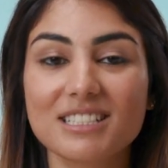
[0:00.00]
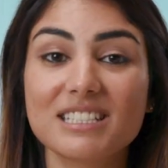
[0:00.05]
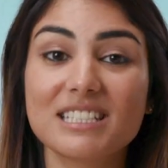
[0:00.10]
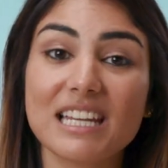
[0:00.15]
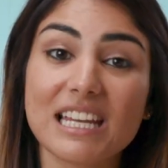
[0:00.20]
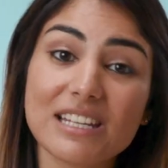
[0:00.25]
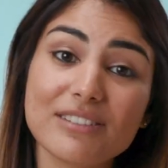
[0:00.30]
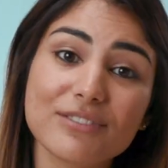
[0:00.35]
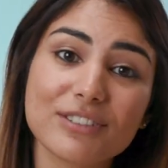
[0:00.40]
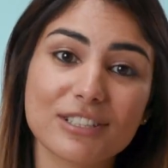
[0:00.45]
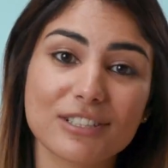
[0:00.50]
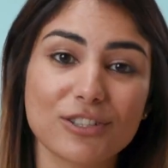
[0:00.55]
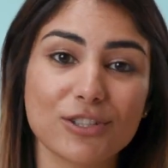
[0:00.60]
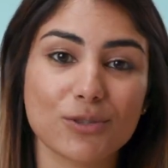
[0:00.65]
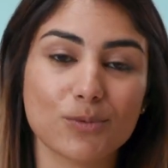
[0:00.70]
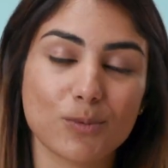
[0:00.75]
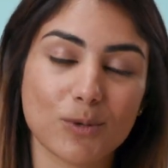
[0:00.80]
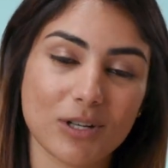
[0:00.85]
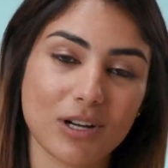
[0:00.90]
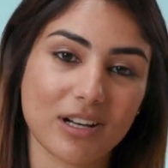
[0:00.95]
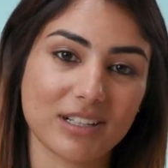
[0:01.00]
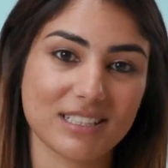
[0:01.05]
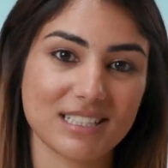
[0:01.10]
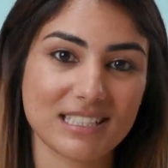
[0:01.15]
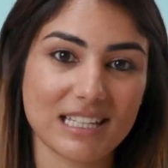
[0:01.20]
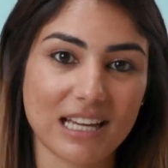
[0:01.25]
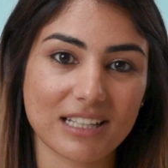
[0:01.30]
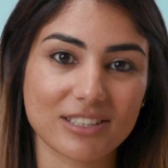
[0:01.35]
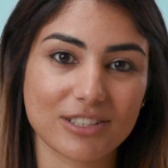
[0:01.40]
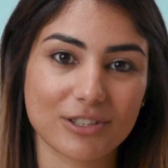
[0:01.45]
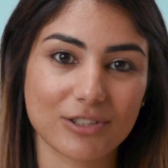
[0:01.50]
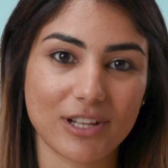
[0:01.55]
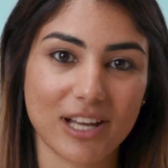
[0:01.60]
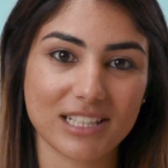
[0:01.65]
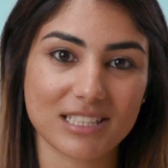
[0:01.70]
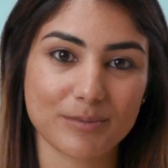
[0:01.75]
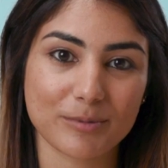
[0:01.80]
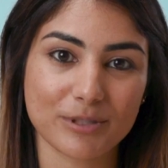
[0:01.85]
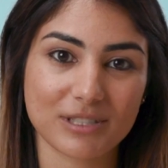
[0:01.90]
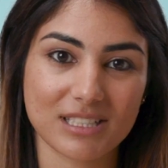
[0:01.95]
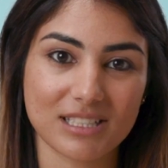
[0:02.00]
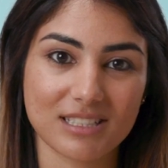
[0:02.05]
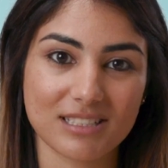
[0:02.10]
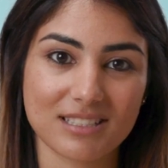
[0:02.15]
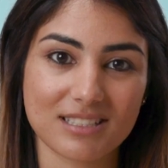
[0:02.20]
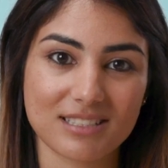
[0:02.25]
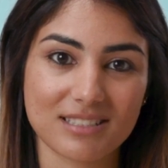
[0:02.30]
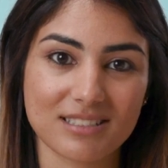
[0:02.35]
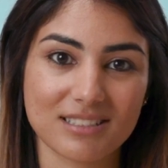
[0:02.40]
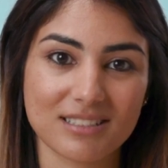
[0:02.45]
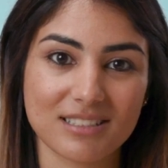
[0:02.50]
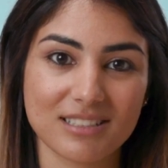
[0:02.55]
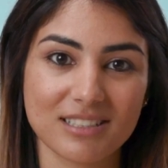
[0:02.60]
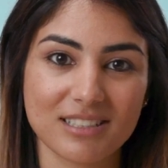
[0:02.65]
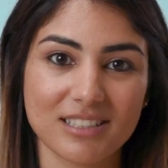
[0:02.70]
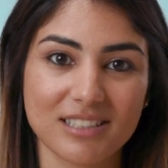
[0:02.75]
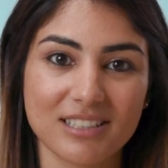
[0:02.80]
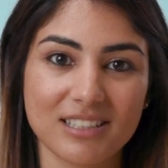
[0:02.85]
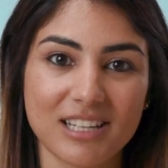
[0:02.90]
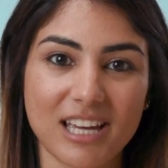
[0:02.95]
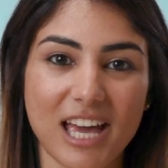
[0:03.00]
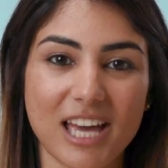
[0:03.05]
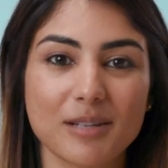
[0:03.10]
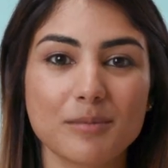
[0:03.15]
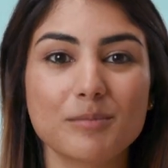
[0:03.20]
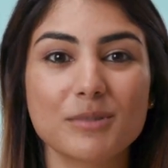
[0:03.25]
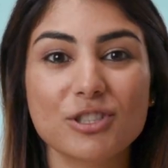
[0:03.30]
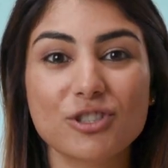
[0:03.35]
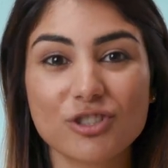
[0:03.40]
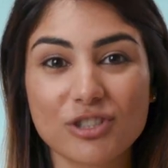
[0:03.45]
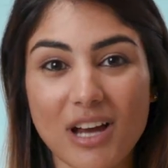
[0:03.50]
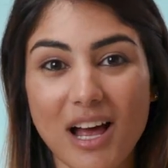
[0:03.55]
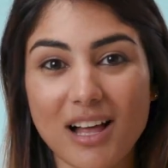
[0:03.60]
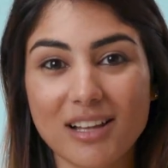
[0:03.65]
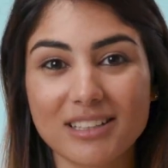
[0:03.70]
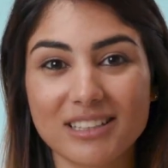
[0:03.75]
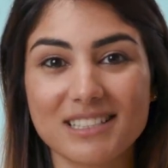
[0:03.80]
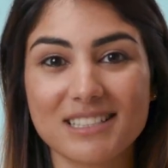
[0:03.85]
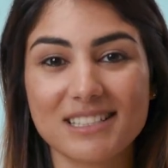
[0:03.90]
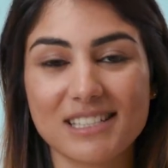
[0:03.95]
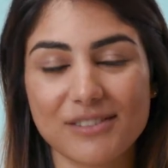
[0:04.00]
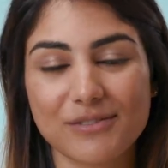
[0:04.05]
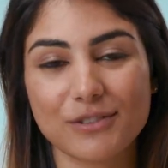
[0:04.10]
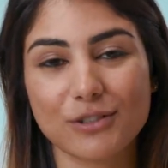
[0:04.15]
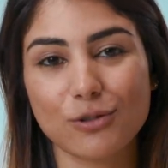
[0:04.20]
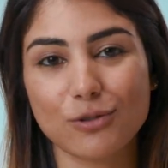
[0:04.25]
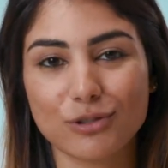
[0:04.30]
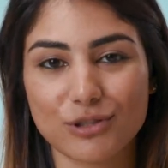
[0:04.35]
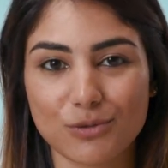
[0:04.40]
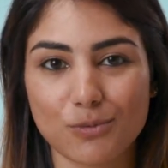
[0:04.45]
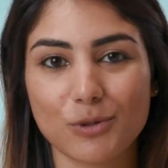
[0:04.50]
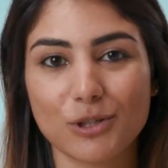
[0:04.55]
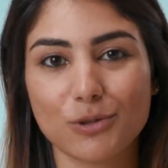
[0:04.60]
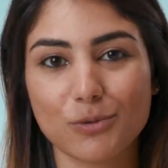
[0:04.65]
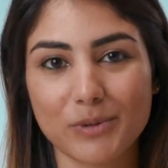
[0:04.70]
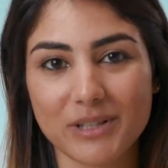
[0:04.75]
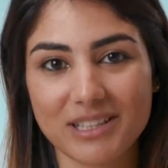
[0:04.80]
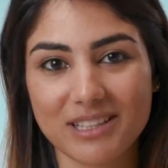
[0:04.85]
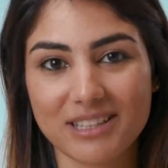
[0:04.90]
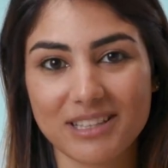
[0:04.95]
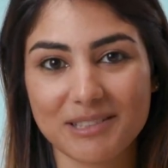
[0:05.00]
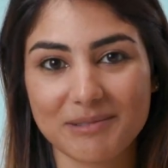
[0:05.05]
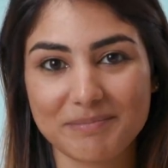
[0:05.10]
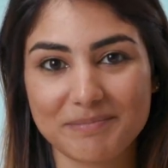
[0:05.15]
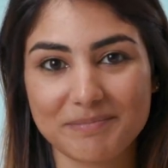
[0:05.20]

David could work on his technical expertise. And Michelle is difficult to work with.